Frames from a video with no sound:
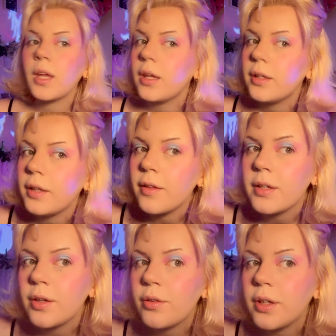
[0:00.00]
And now that
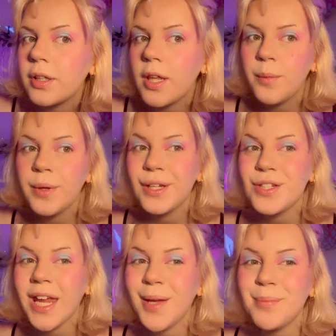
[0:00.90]
I created that wing
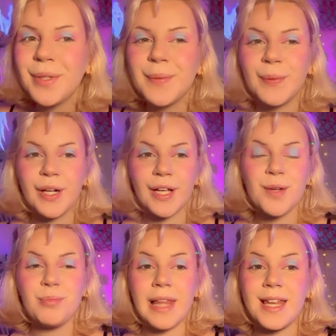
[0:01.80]
shape, we're gonna
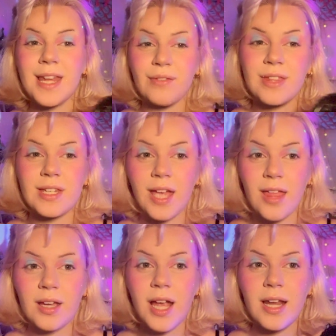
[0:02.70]
blend everything
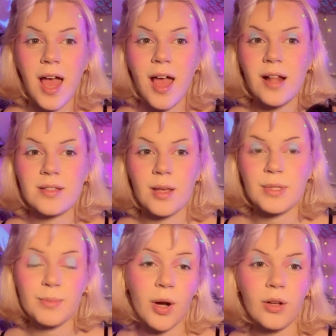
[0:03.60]
together and add some
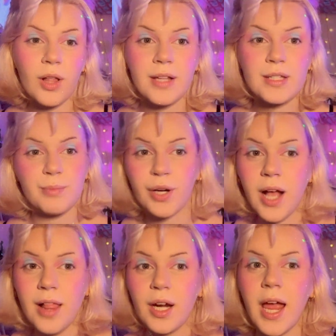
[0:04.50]
sparkle and some more
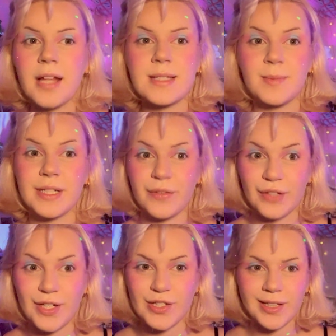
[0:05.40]
color and some more
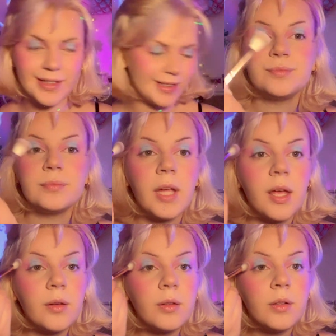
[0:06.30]
definition.
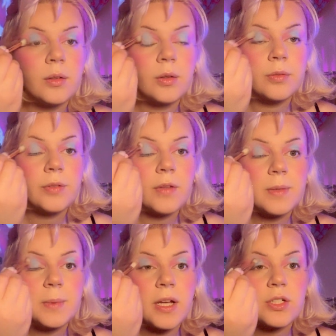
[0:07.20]
Angle or fluffy
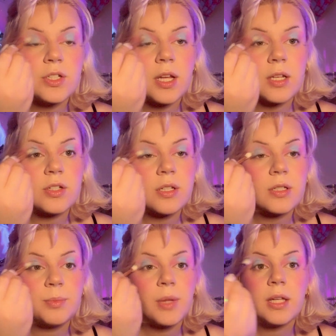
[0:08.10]
brush and
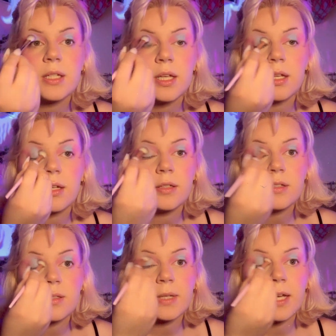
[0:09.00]
just blend in
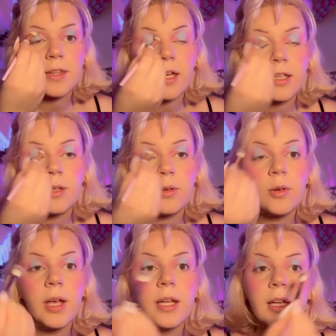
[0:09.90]
so we get that cute
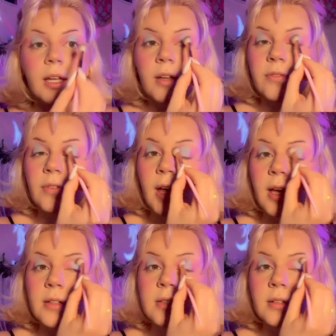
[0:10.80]
gradient effect.